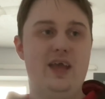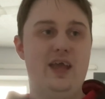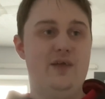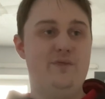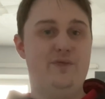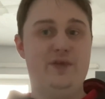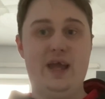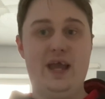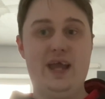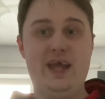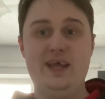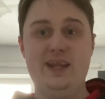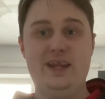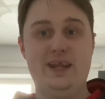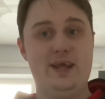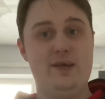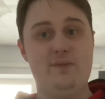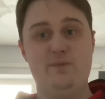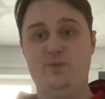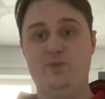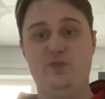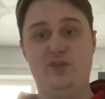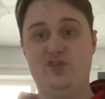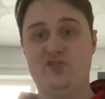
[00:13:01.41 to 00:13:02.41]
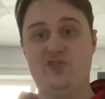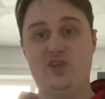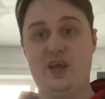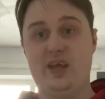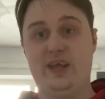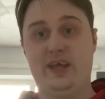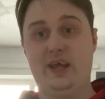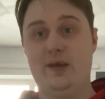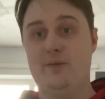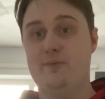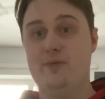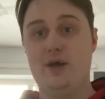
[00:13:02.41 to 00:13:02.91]
If you hated it,
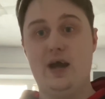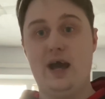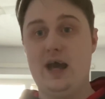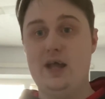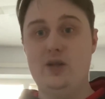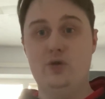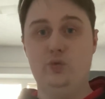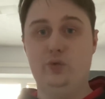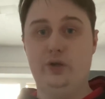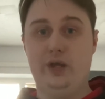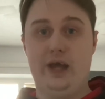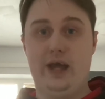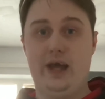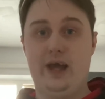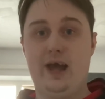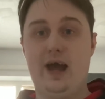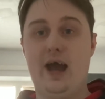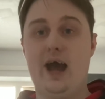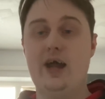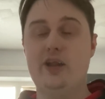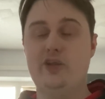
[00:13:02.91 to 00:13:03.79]
dislike it. I don't care. I